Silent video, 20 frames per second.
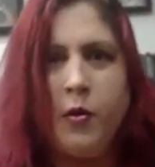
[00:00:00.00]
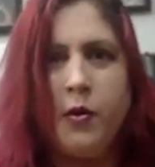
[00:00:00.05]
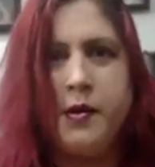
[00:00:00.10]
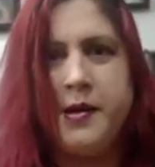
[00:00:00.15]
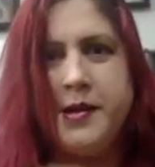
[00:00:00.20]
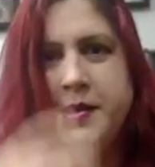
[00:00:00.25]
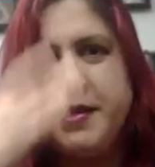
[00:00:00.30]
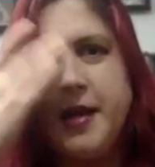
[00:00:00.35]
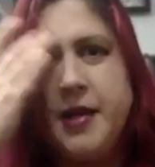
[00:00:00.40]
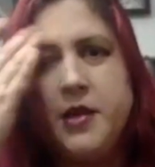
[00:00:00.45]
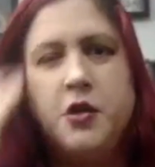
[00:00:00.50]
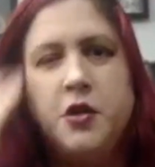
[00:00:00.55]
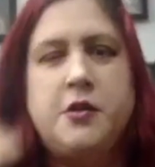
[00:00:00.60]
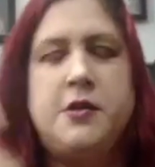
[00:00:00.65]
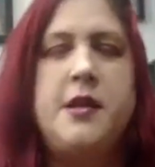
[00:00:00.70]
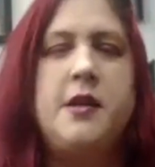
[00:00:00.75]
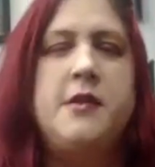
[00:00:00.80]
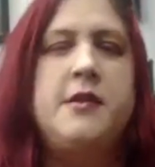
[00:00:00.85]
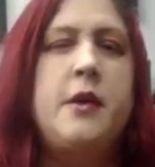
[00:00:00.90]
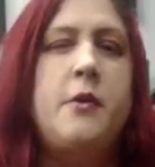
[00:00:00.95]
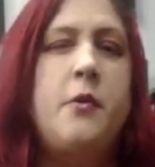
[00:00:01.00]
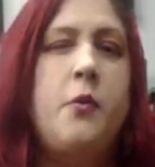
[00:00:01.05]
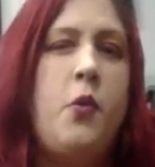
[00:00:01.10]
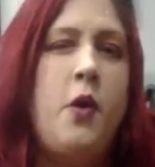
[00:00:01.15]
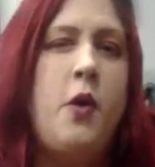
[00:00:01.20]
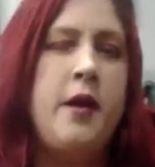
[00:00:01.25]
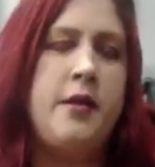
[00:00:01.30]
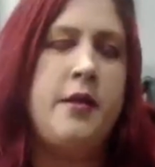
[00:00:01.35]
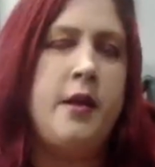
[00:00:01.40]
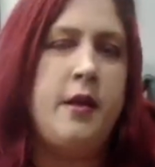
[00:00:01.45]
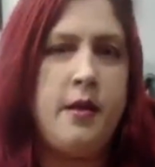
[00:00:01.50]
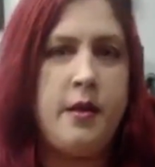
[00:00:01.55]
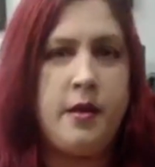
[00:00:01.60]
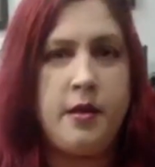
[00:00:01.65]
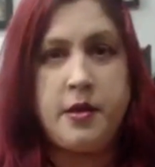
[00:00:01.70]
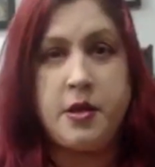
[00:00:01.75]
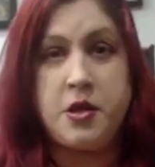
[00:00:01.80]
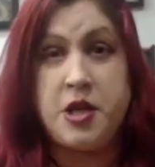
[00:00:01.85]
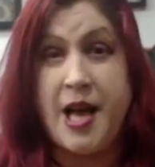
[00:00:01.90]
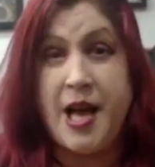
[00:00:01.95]
organizational skills. Like one of
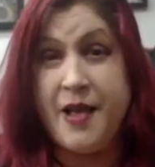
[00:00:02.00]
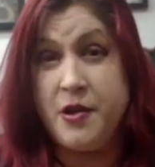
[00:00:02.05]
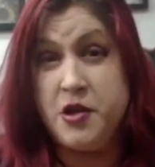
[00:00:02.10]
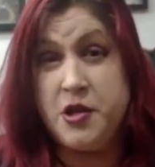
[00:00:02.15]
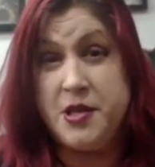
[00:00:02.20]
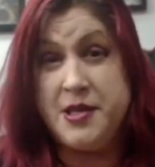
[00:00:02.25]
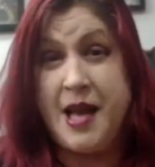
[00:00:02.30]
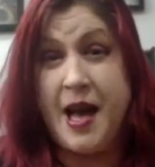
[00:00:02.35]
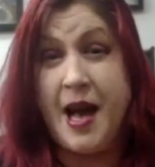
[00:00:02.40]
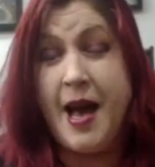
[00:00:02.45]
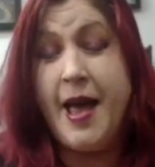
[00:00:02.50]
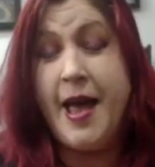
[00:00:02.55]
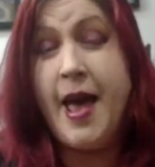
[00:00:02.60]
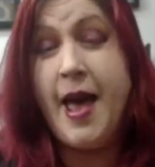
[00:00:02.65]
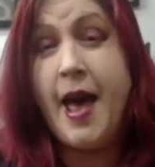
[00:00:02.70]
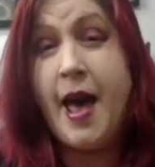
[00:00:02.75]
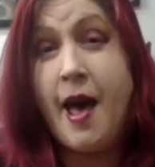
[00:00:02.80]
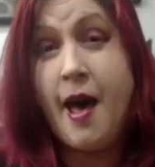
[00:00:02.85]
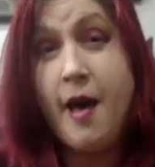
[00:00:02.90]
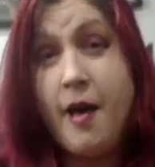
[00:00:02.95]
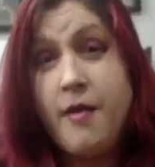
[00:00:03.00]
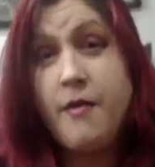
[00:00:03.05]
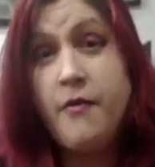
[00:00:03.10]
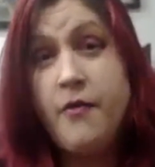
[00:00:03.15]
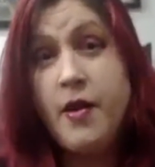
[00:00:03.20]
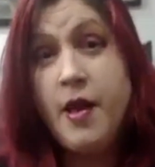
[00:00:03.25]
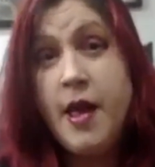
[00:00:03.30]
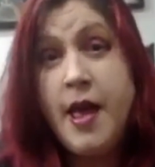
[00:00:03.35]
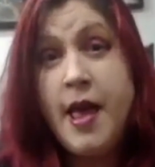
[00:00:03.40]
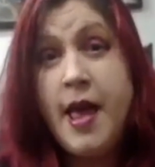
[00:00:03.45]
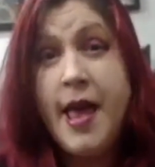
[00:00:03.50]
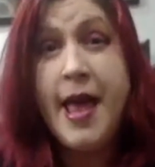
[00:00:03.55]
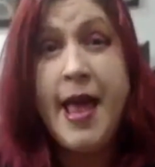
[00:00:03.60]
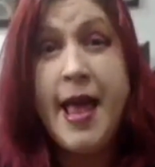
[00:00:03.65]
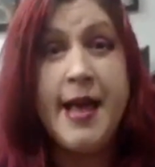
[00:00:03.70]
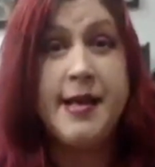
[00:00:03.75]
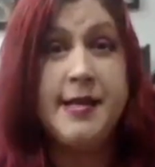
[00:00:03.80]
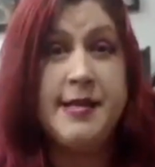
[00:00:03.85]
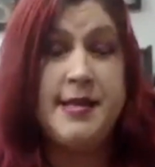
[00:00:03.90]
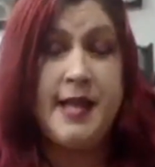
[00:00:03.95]
the challenges I have
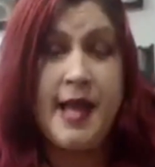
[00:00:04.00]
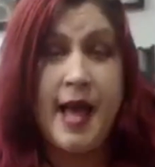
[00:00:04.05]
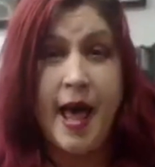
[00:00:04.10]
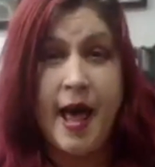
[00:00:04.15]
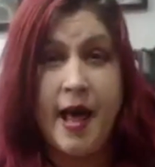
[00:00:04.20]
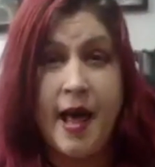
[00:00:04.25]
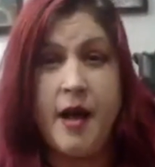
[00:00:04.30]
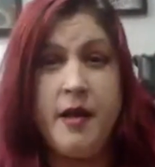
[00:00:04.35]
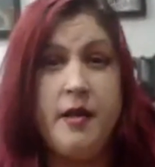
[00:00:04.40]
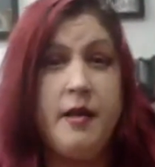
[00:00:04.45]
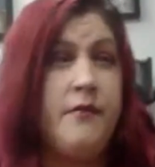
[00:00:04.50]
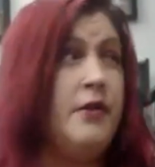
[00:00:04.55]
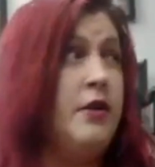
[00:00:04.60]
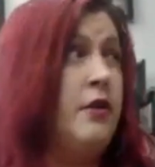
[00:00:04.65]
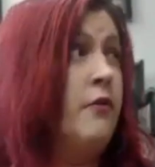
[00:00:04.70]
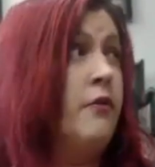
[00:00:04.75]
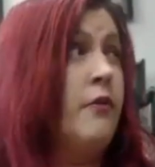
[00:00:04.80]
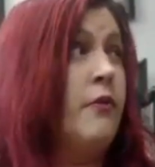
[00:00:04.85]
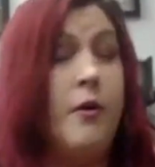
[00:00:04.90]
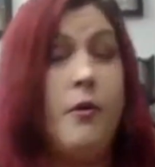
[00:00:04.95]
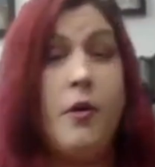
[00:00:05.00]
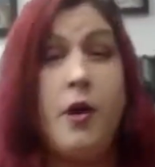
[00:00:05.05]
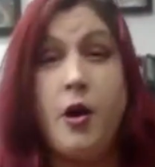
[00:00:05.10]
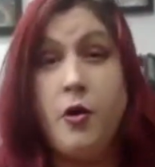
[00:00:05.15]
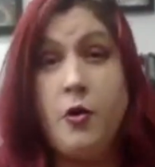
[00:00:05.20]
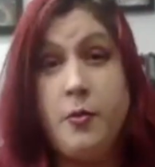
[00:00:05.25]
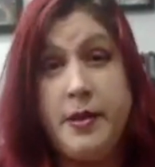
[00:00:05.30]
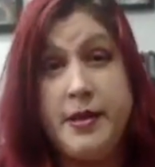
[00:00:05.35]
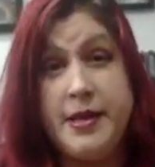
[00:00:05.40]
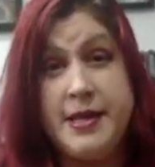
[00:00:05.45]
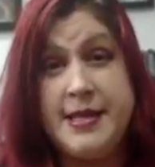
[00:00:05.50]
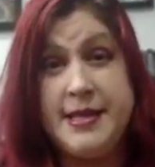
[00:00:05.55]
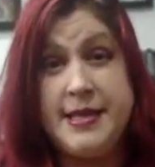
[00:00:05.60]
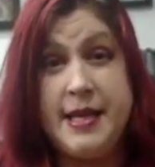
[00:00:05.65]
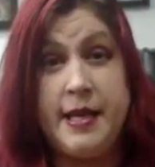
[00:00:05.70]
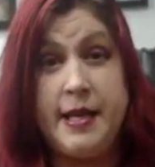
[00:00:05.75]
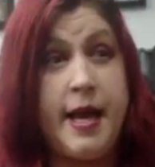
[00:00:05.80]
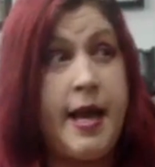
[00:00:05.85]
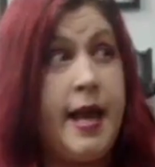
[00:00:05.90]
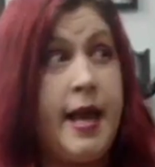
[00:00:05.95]
is that I live in a row home in the
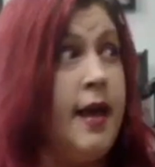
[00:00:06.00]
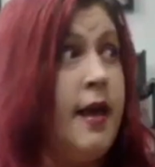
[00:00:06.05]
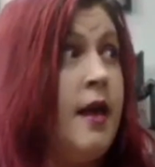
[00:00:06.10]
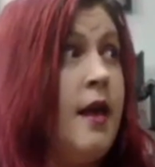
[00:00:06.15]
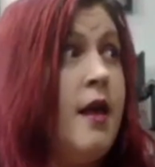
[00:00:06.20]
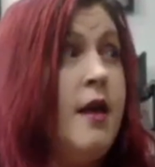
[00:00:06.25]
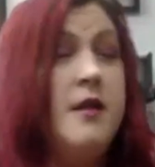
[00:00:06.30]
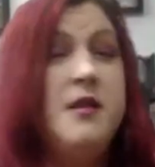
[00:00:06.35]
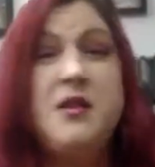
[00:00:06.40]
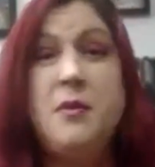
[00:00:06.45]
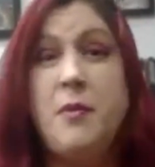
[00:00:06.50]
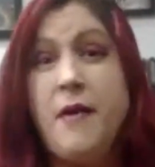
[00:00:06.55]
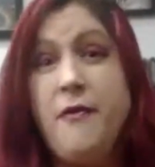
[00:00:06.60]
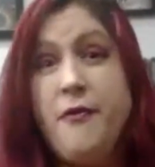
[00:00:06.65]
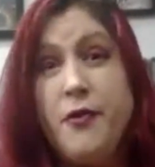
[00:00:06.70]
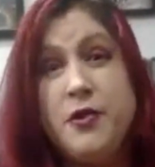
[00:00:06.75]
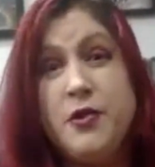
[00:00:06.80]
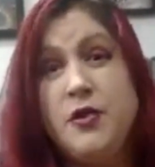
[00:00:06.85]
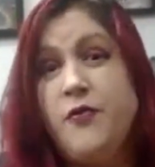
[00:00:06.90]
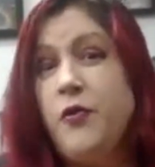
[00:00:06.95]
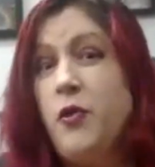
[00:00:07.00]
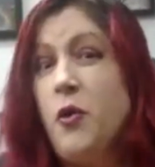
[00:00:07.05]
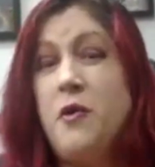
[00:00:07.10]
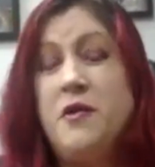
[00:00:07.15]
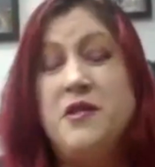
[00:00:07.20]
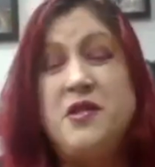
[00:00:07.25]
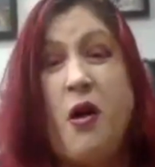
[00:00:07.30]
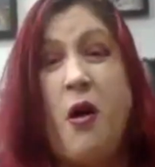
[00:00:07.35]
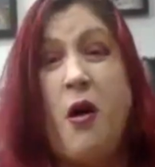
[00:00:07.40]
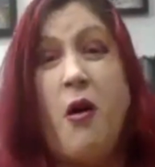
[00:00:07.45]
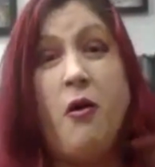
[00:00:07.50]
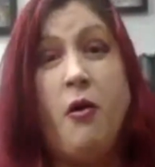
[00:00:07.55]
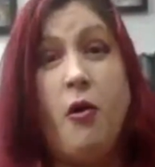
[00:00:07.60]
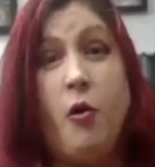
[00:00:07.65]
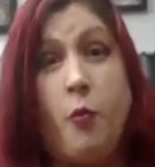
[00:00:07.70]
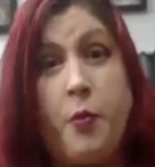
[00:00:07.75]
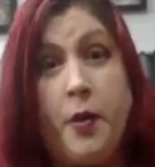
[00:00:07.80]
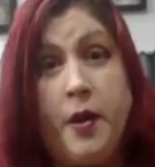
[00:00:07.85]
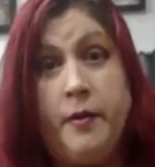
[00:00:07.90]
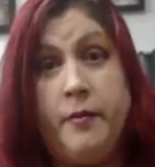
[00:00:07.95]
city. So my first floor is all
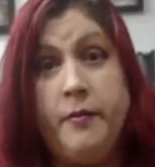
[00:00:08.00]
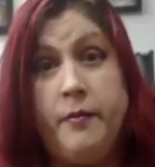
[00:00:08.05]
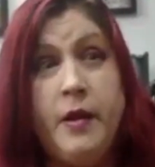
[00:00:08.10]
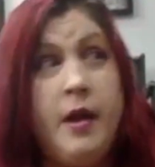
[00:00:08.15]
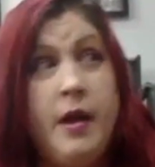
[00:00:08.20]
open.